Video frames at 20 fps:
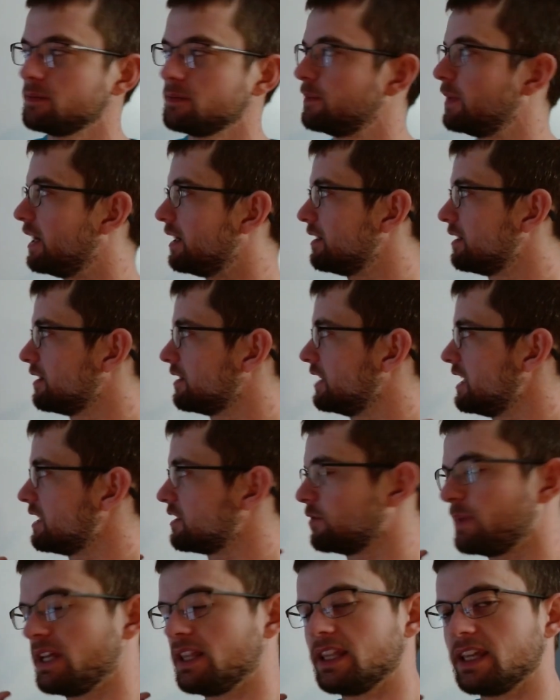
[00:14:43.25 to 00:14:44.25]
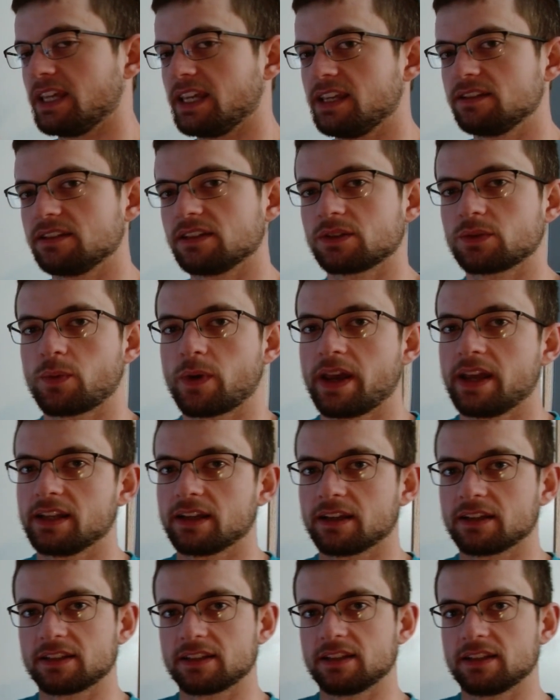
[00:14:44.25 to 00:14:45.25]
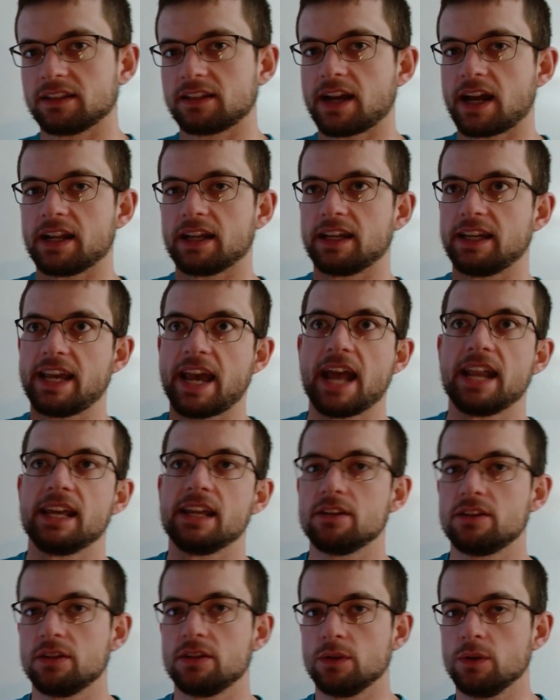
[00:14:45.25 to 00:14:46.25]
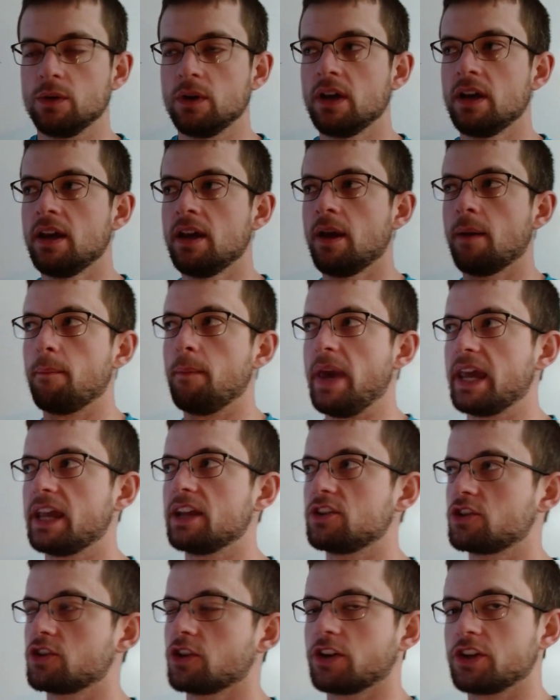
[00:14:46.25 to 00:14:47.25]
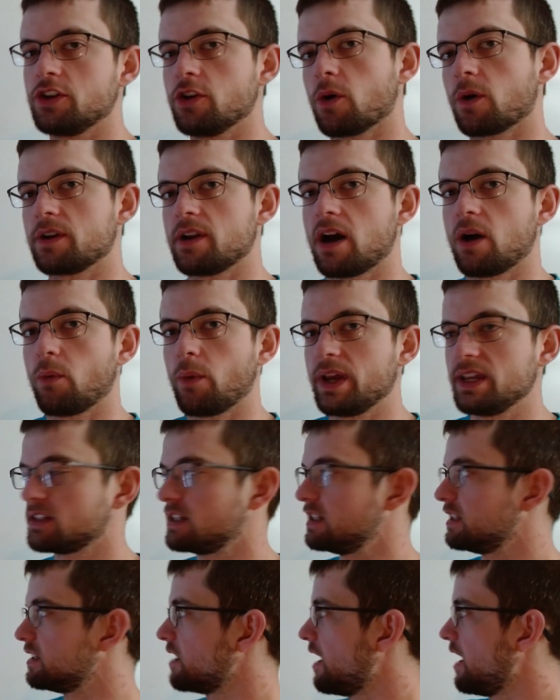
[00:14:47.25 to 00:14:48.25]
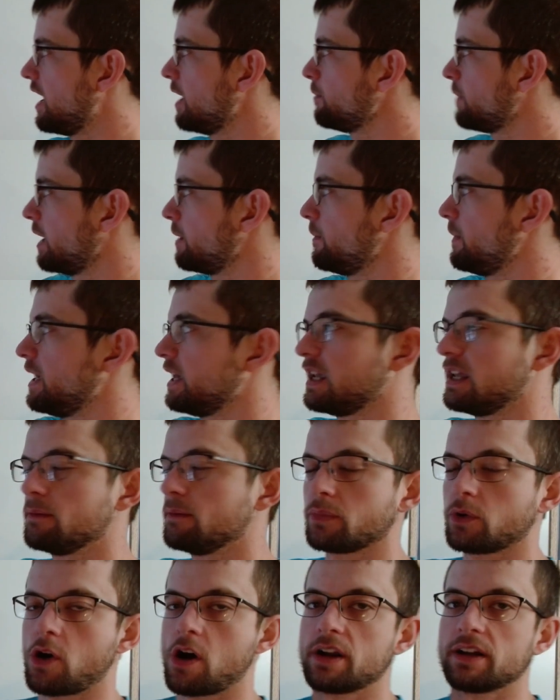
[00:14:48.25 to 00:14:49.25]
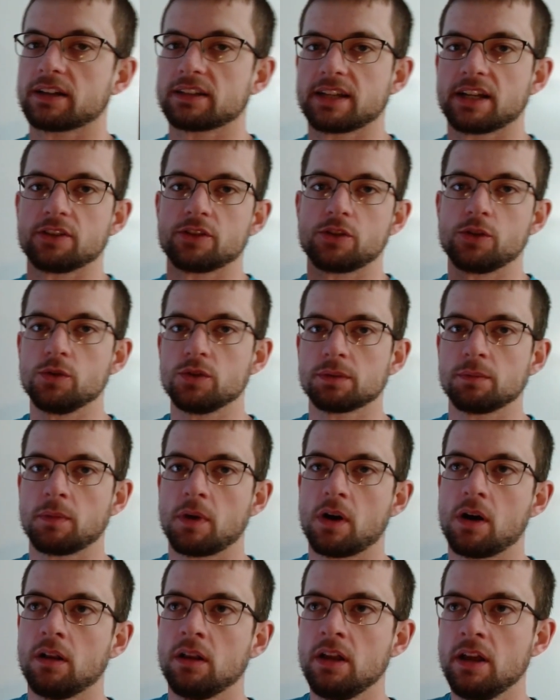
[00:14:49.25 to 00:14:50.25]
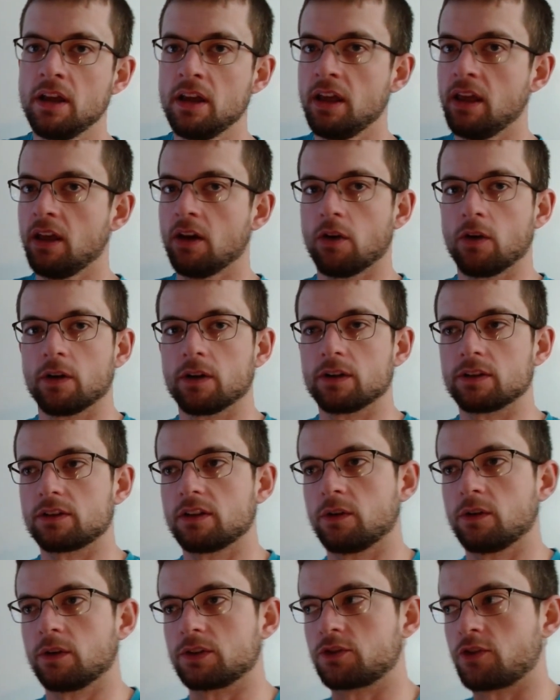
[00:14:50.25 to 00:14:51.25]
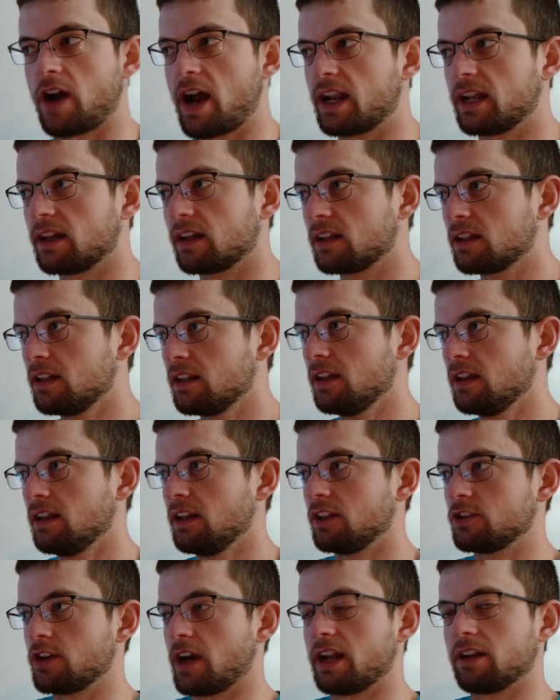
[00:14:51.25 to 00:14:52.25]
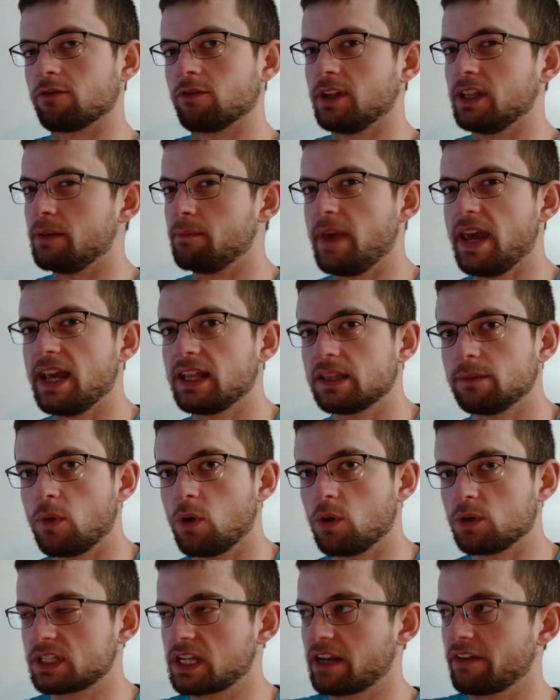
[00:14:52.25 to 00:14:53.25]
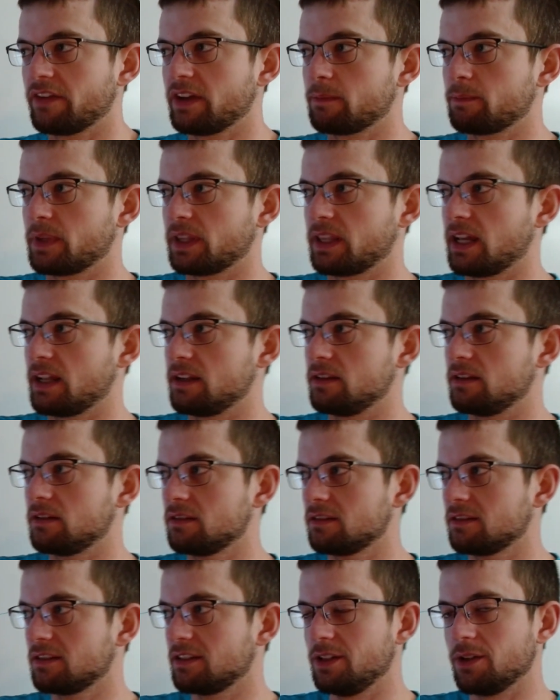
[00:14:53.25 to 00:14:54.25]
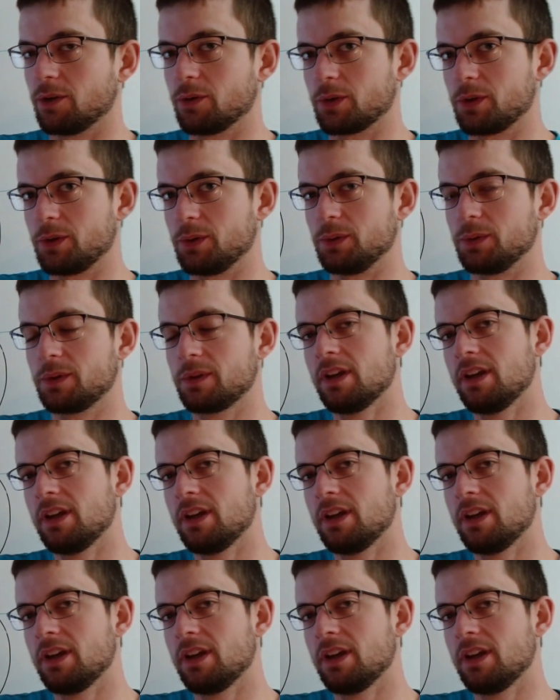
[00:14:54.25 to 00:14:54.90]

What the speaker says: But this will be the easiest way to kind of get into making sure you're not wasting time by making products that are too small, or trying to really make the most out of it, but then you